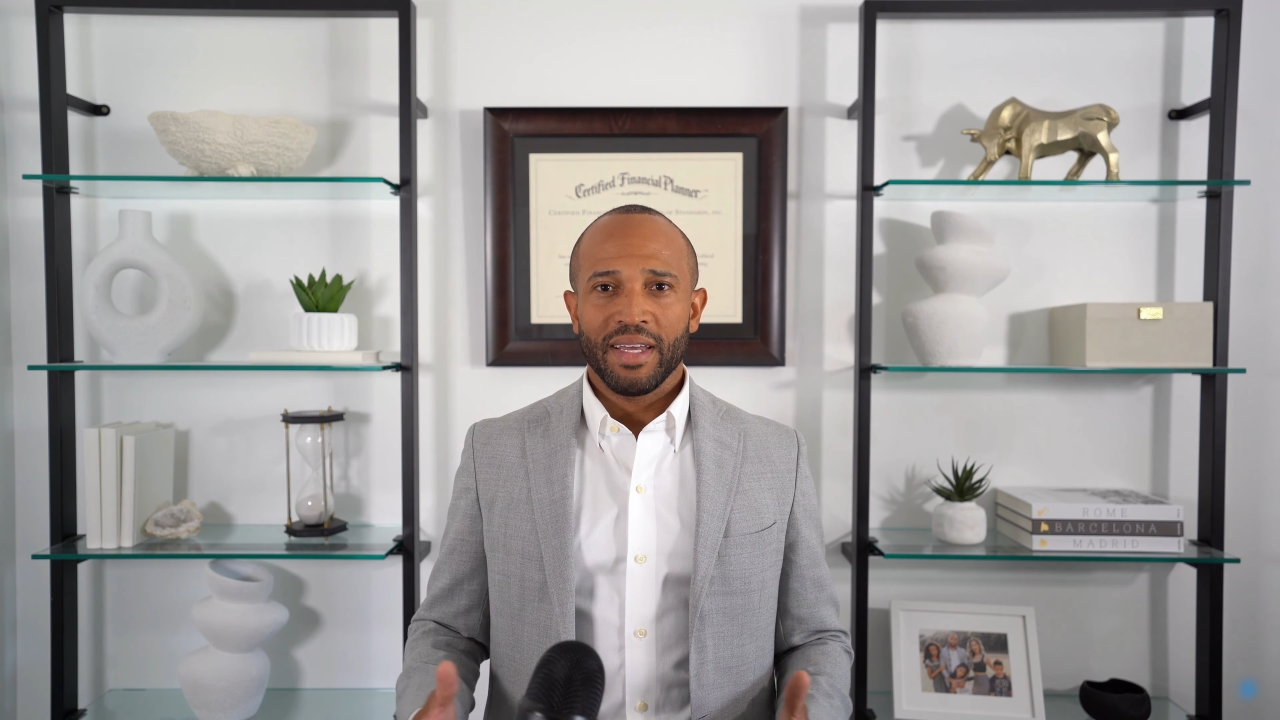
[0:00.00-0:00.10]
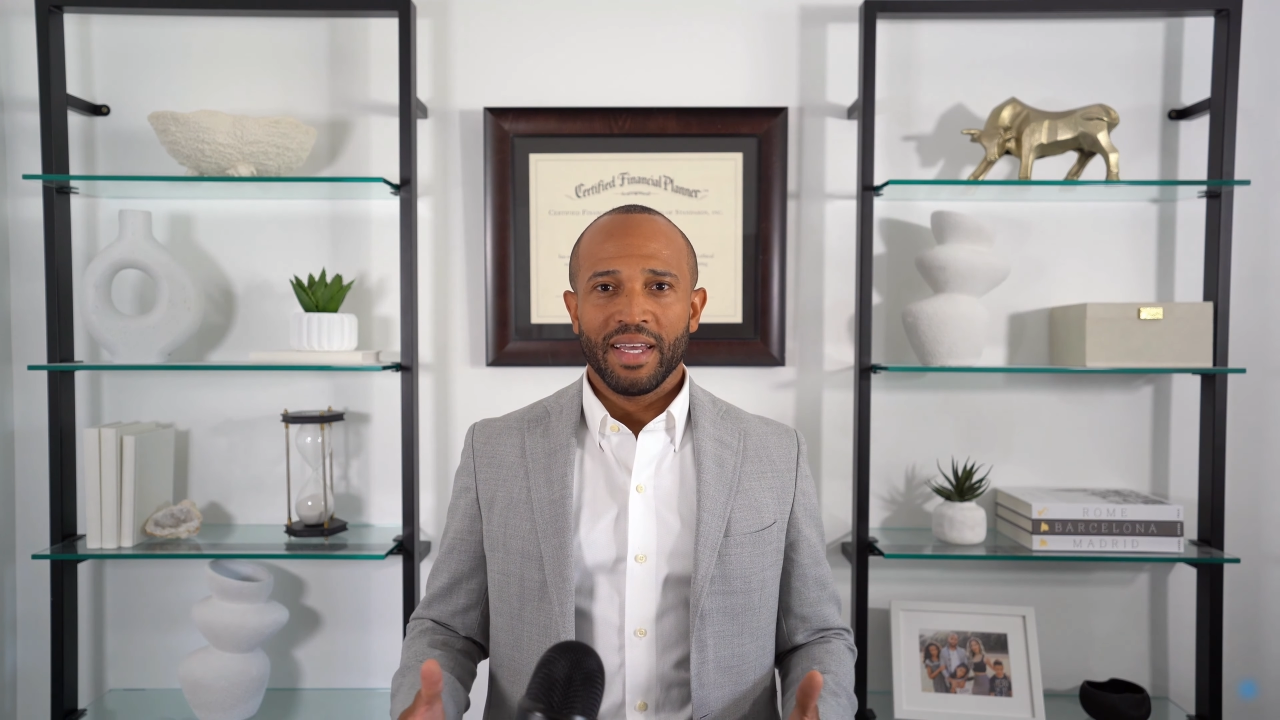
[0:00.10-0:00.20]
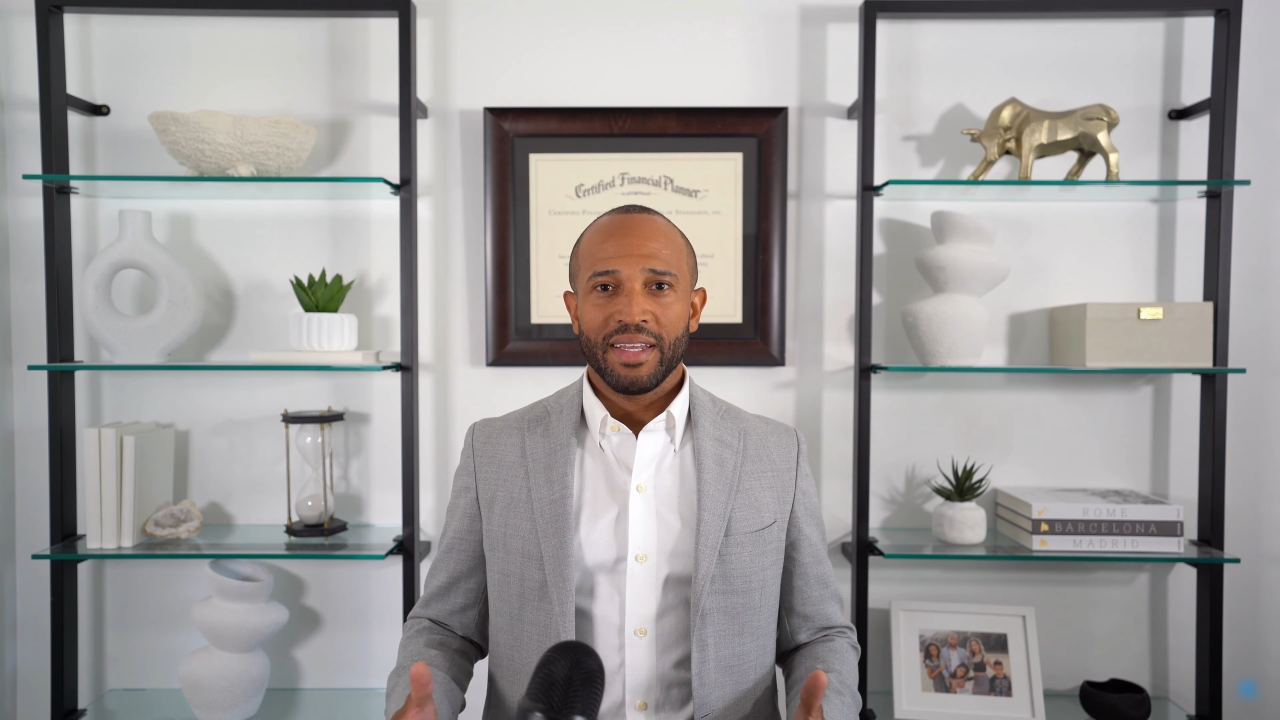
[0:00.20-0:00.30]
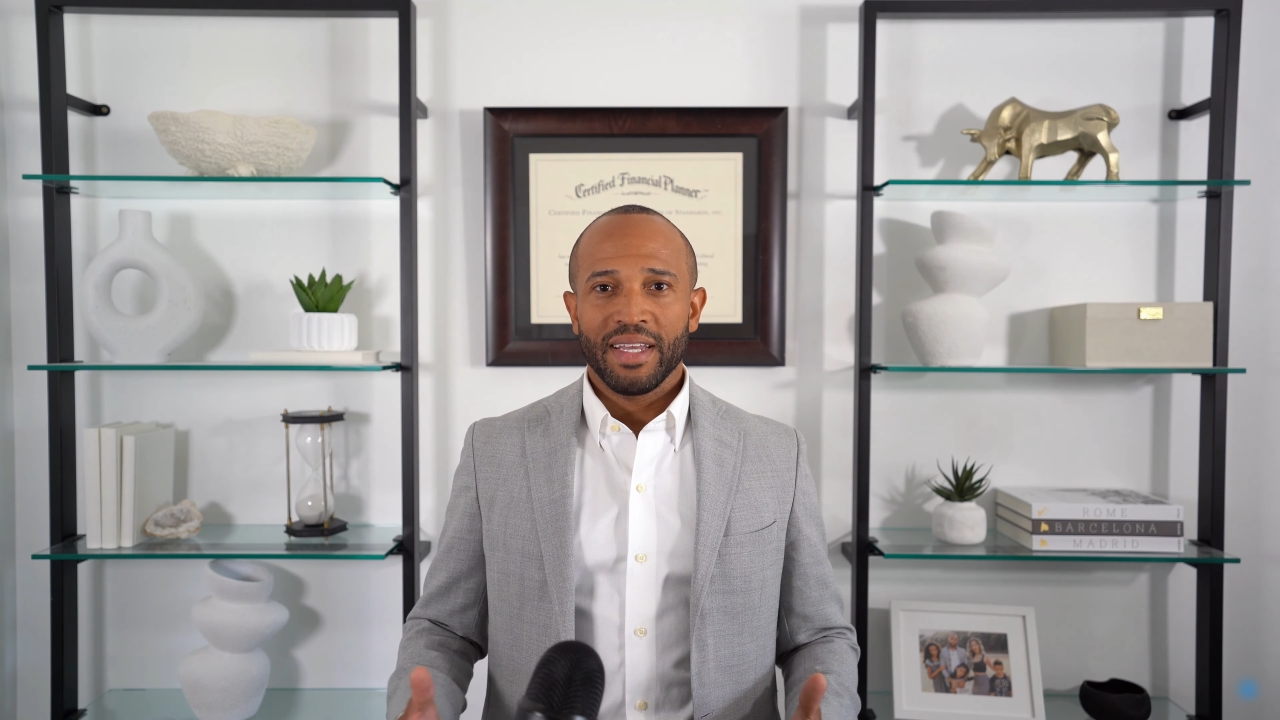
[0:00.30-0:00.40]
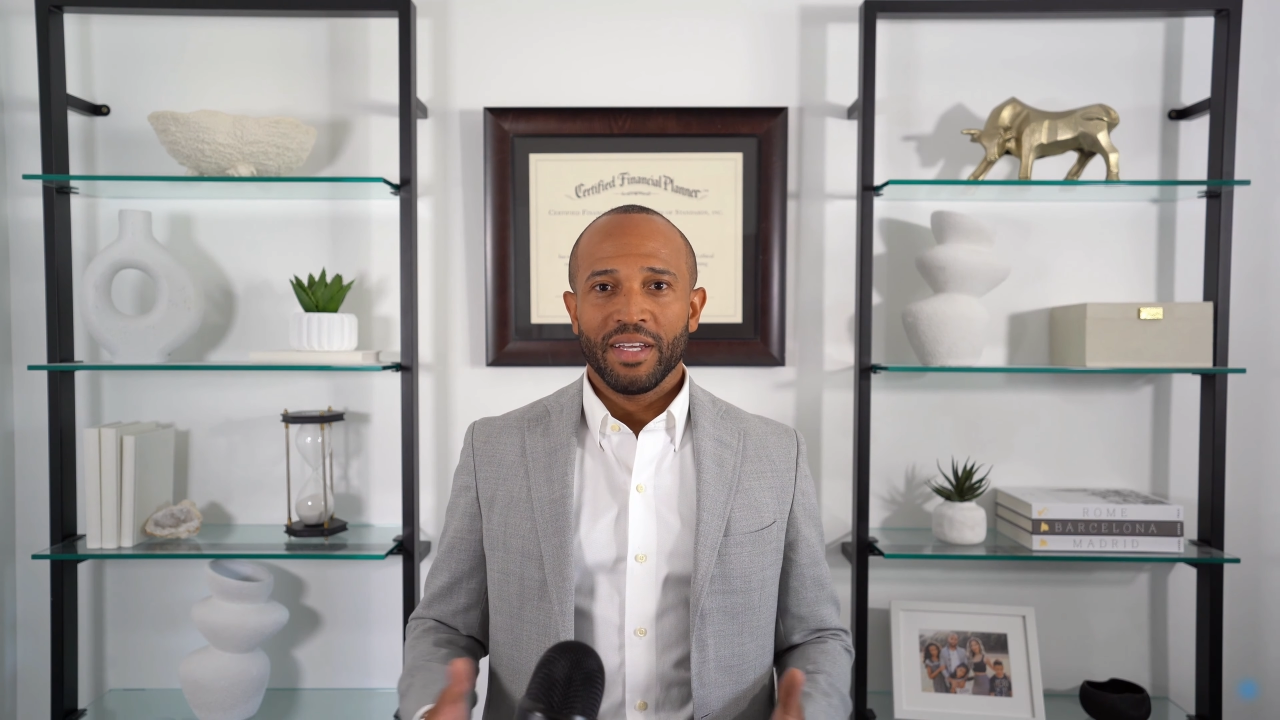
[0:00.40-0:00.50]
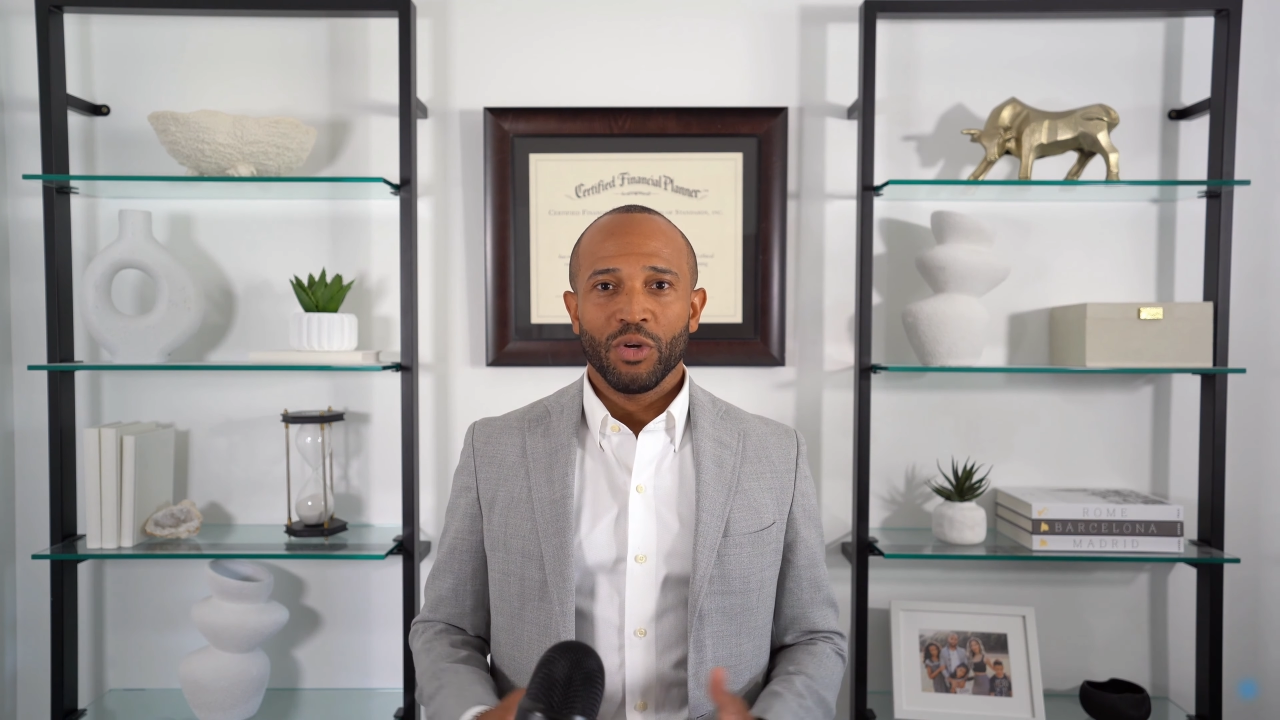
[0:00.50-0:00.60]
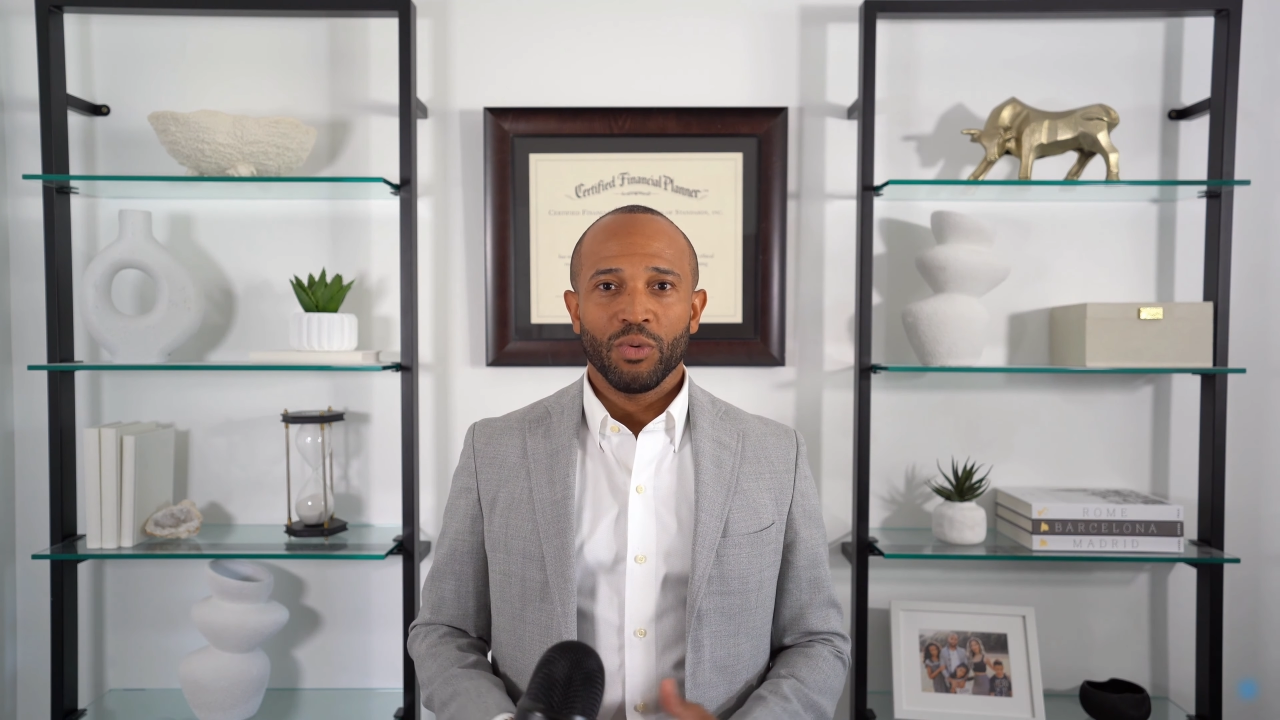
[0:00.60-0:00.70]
and then your